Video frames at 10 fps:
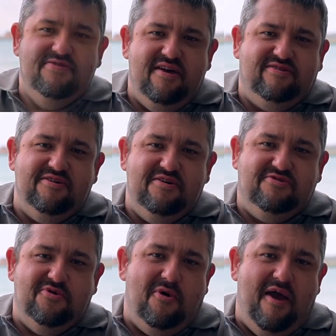This
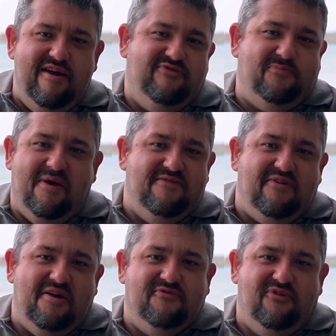is your
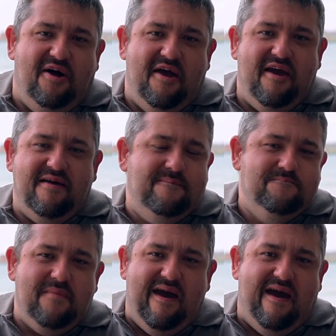FPV flying,
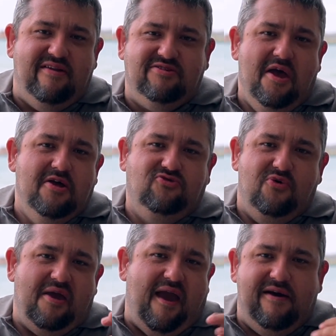mad,
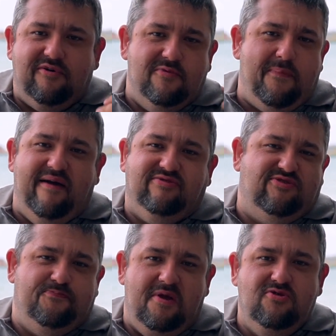doing acrobats,
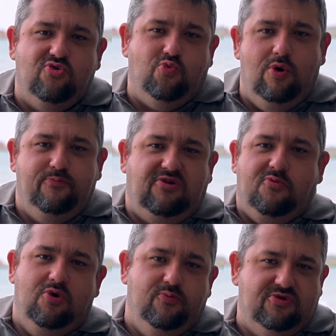spins,
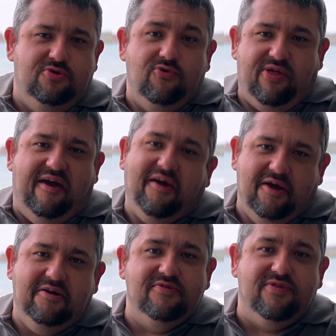whoop-de-whoops and all that
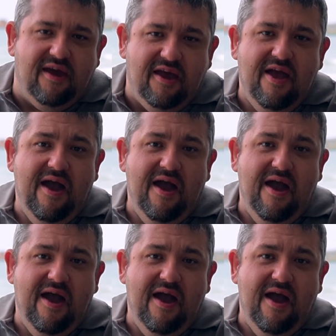kind of thing.